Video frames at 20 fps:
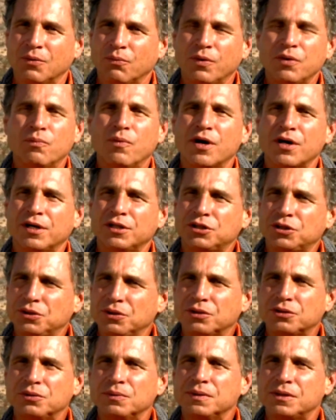We want our
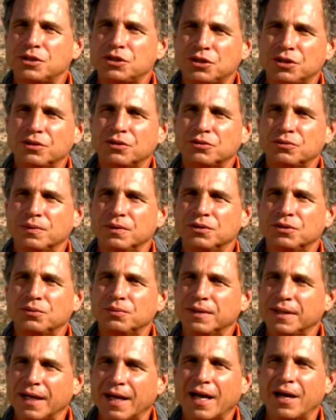children's children
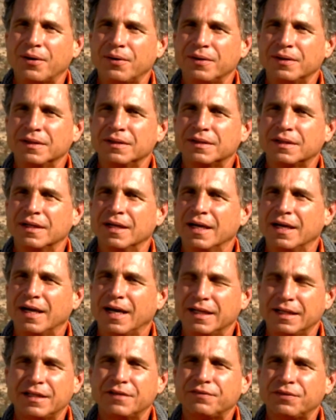to inherit
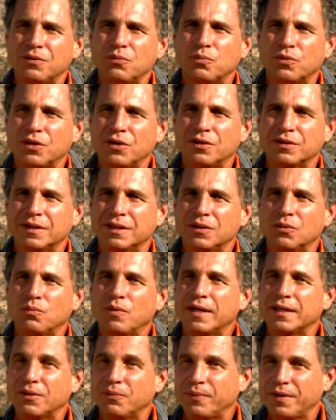a different world than the
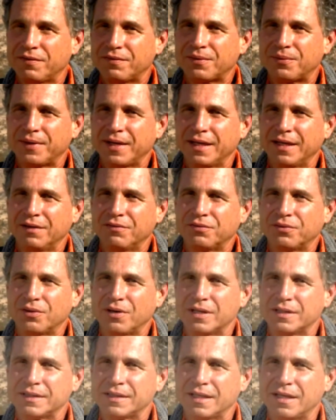one that we've created
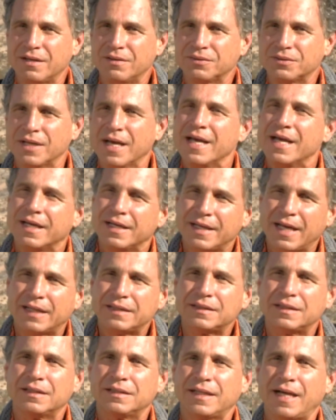for ourselves.
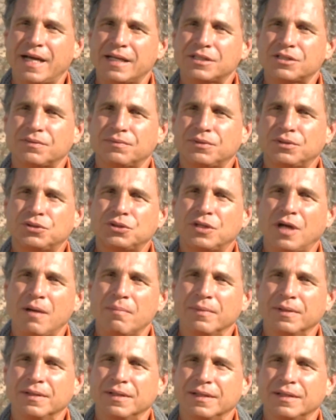That's the task of the
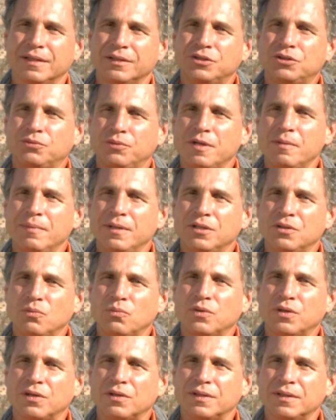shaman, is dreaming the
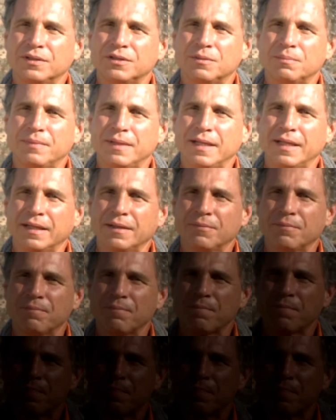world into being.